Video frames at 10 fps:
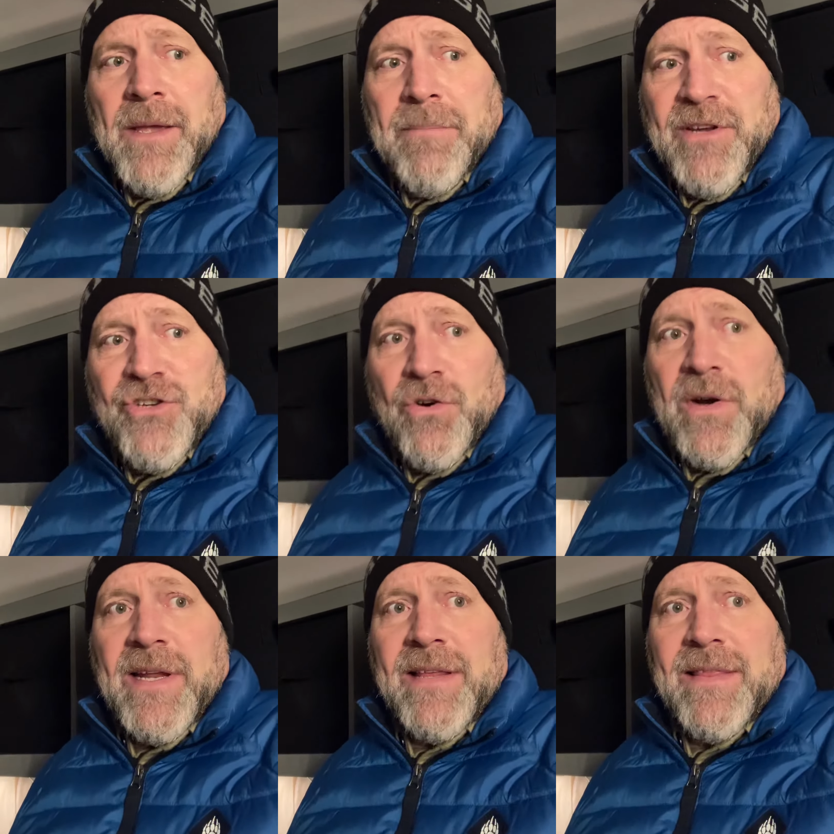be
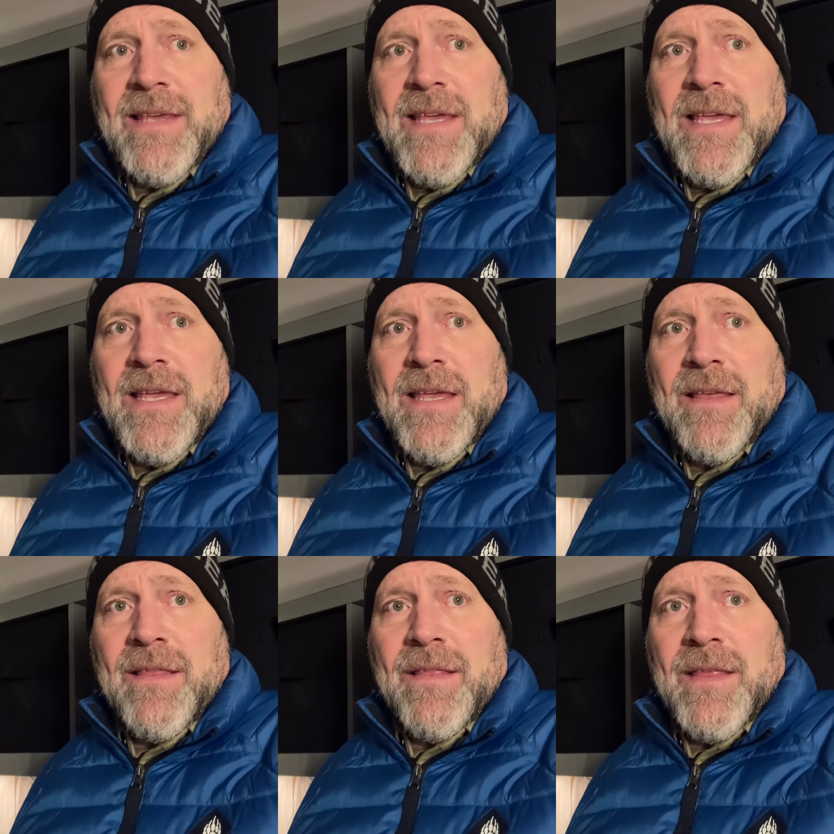joining
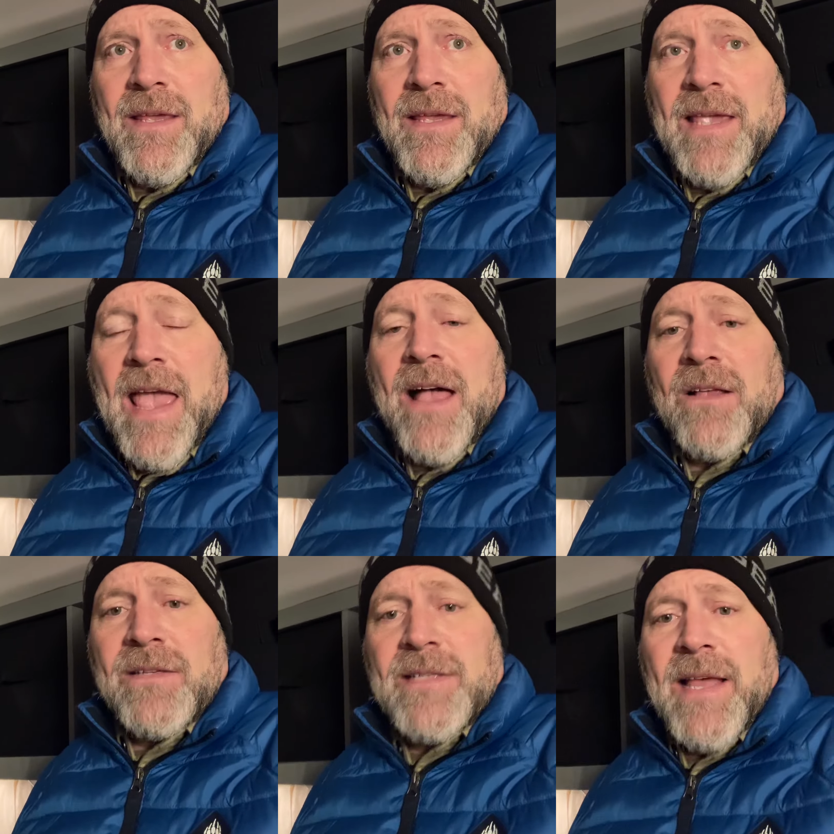the
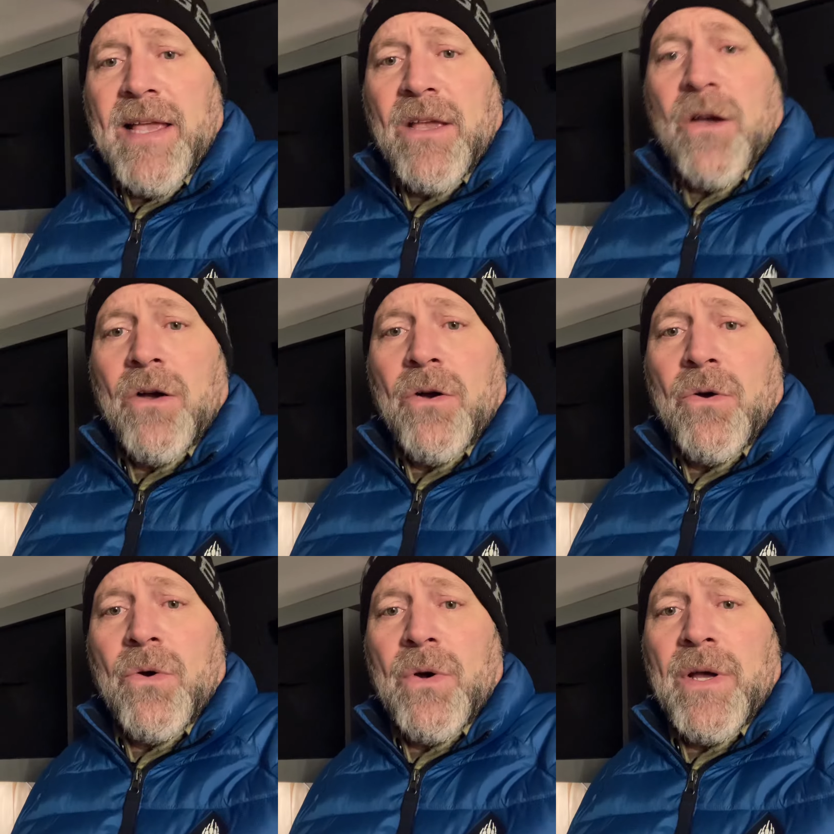gals that
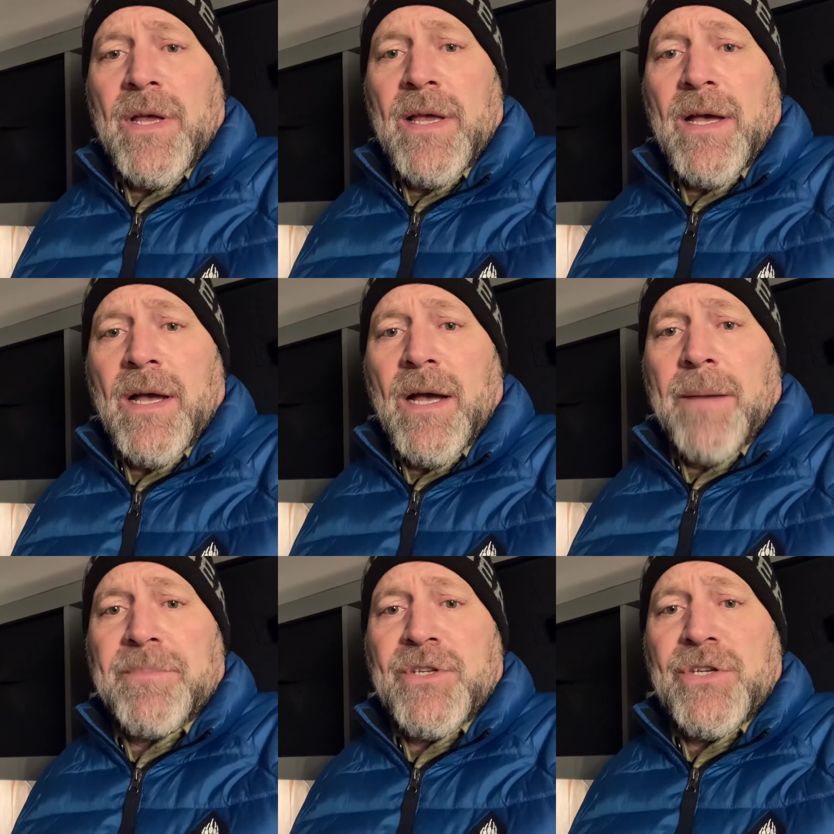go
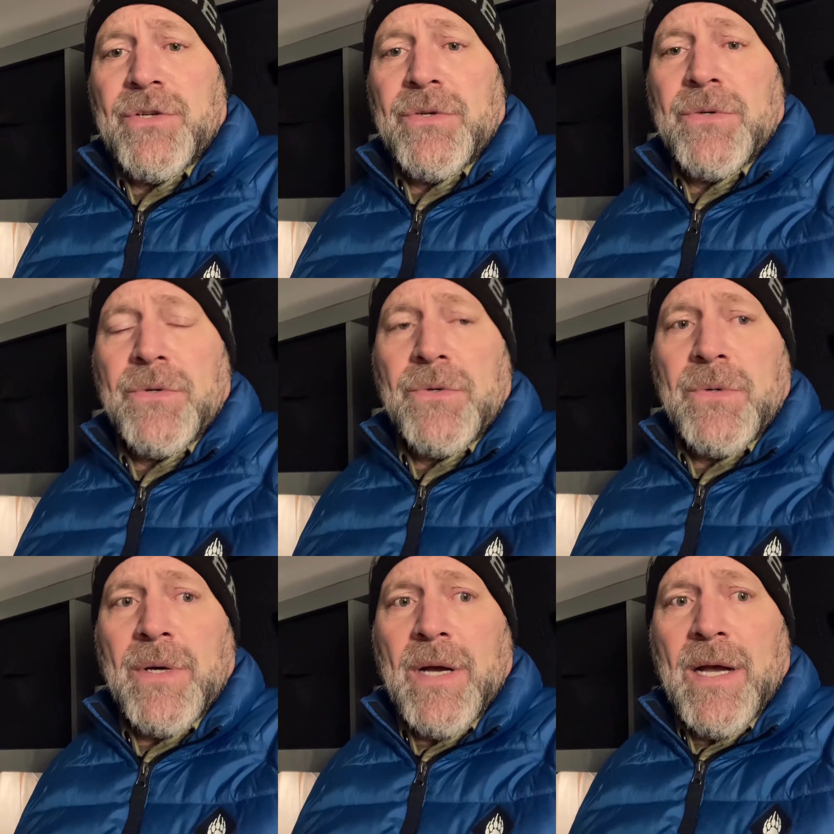up
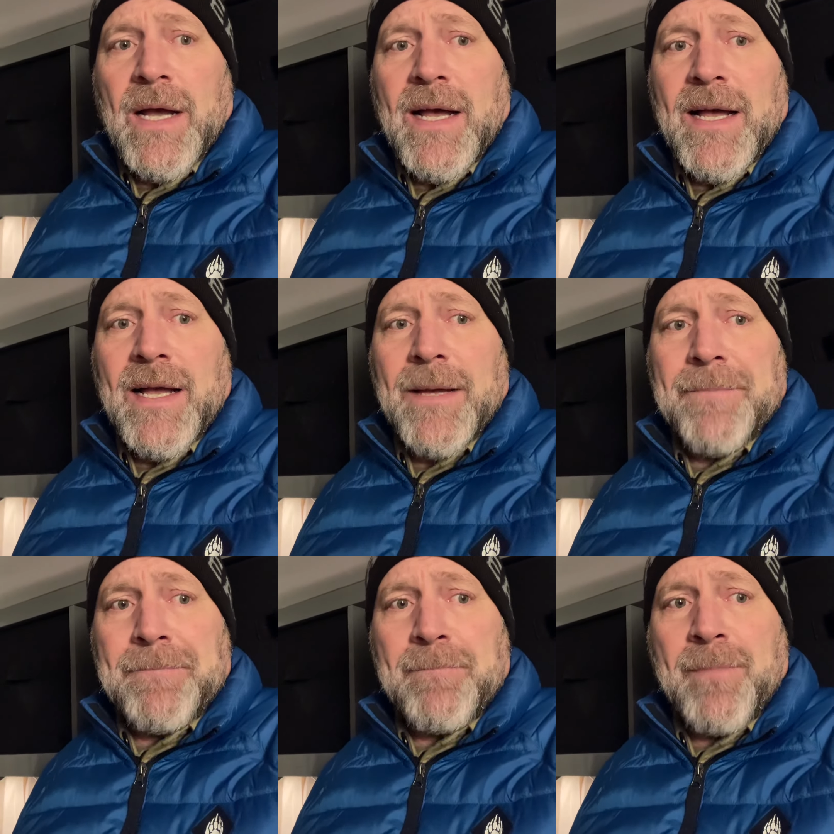to,
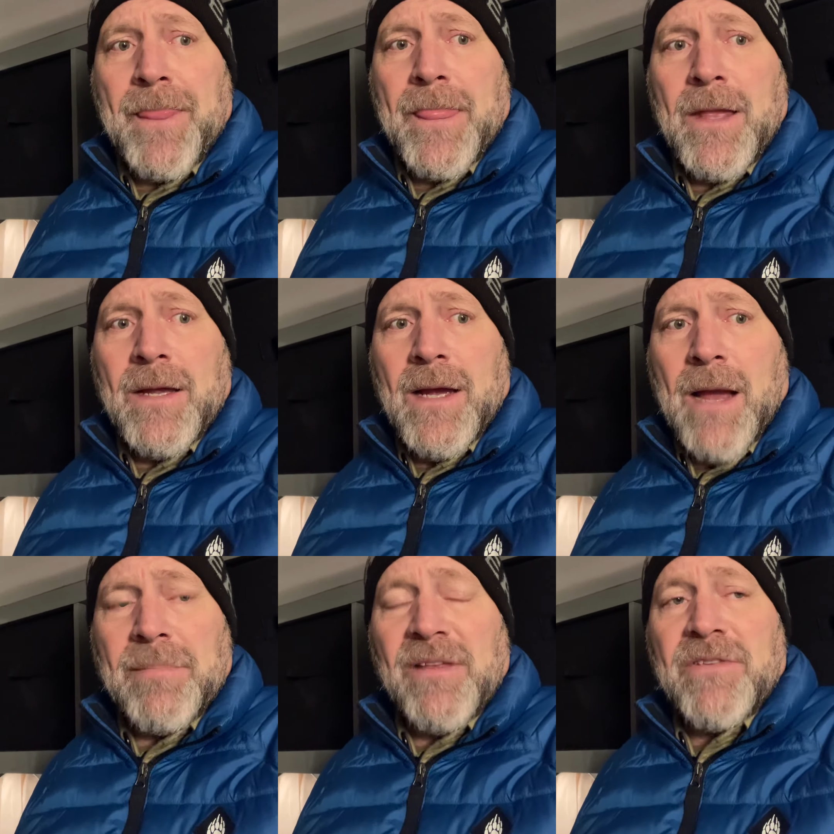I
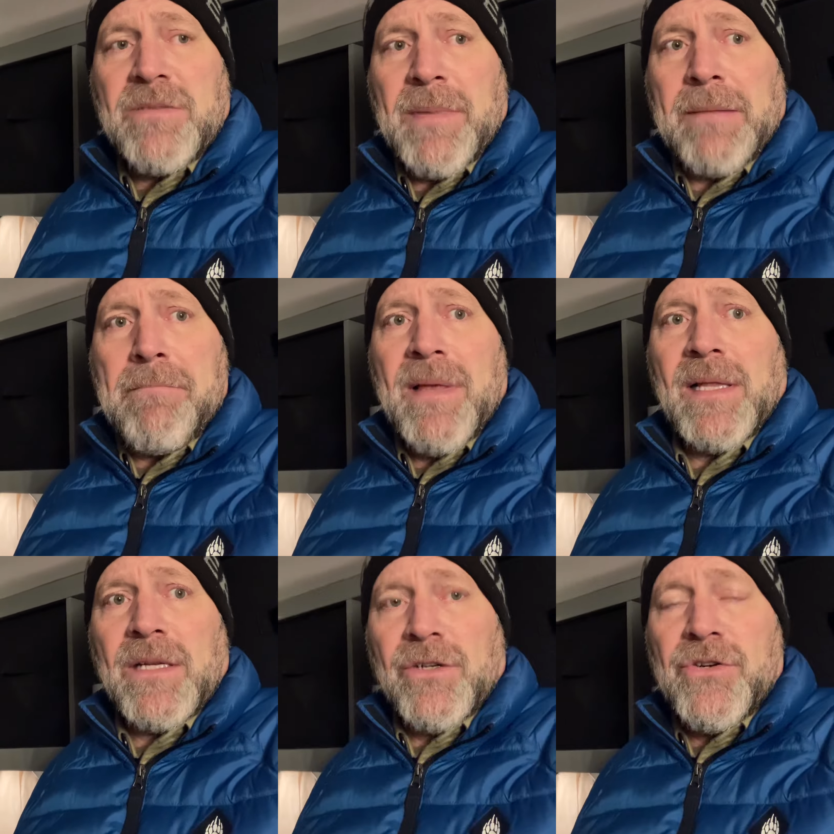believe it's
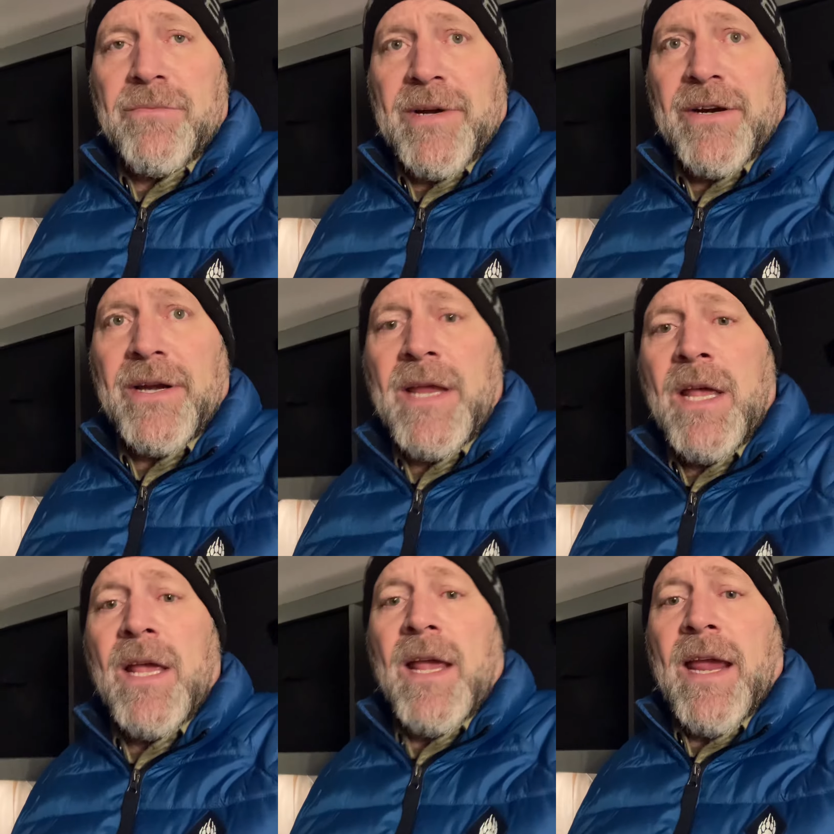McMillan or Newberry,
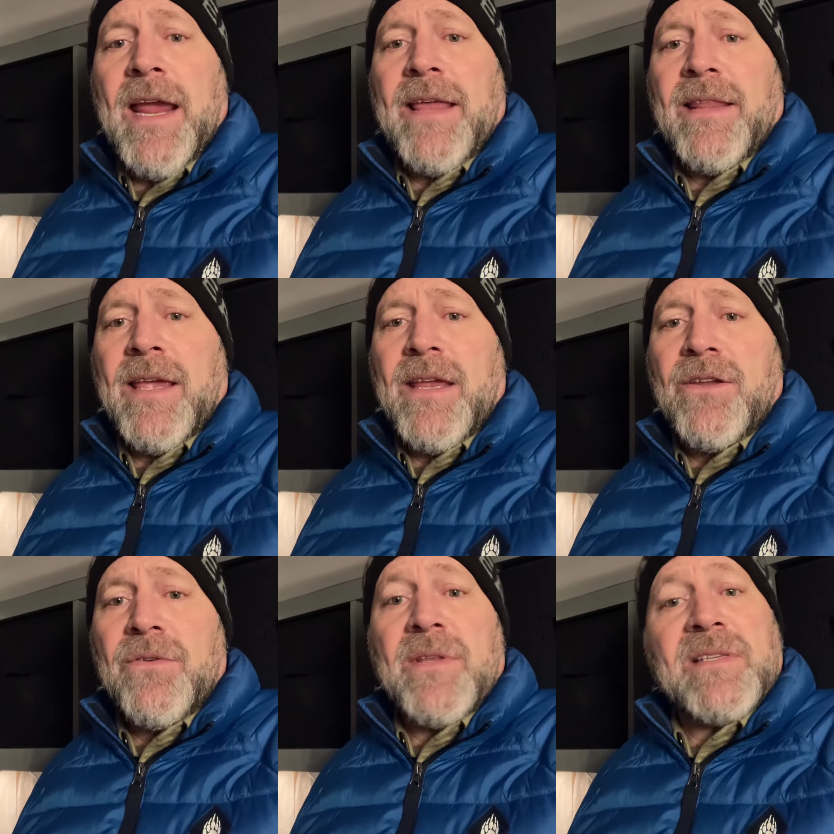and they
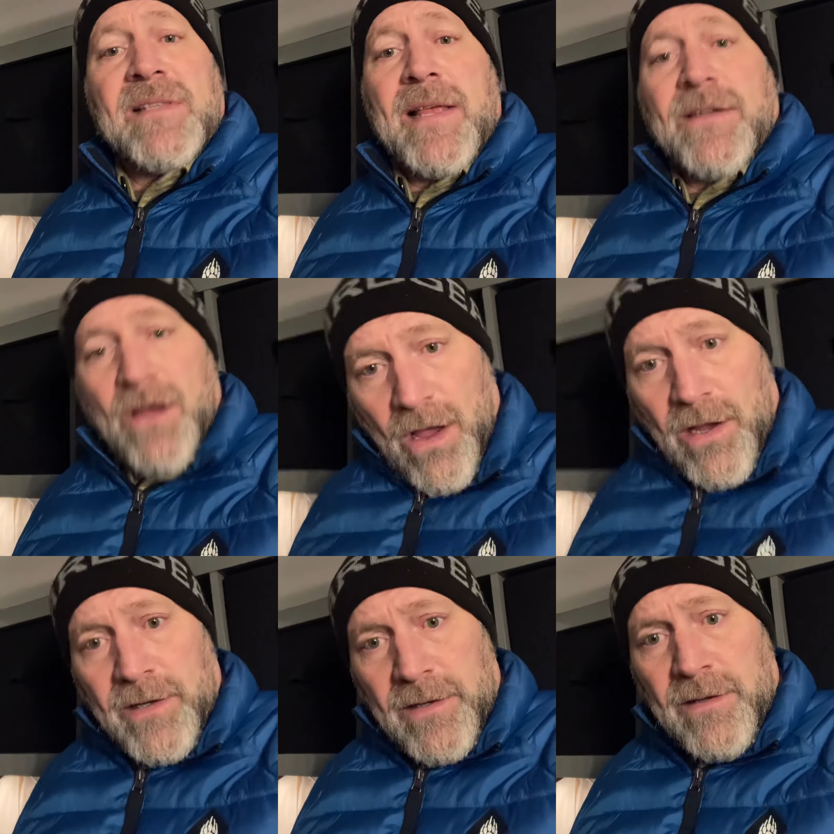do the sled dog.